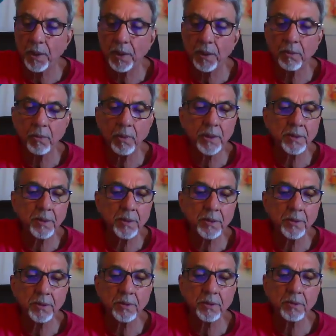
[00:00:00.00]
Now, what
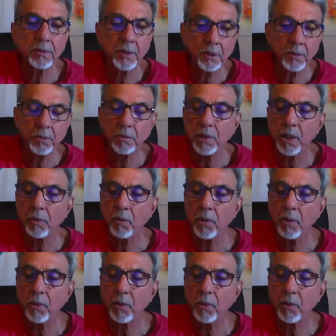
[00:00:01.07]
is Nirguna?